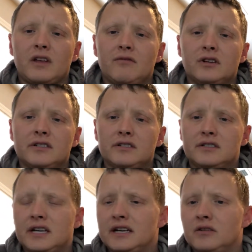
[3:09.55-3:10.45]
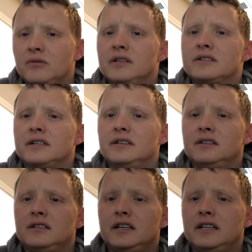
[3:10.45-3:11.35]
versus taking a risk and
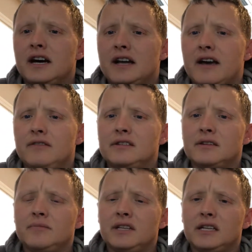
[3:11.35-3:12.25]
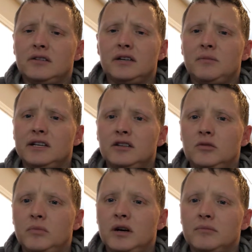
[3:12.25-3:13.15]
not having something that'll give me a
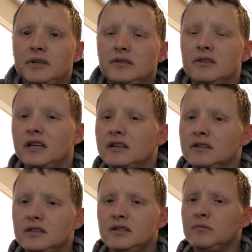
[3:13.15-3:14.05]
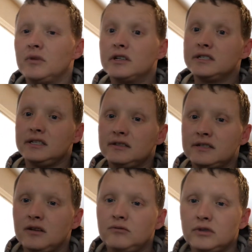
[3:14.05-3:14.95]
little bump and thinking that the emergency
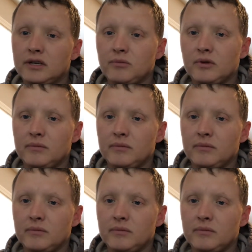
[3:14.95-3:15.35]
itself will keep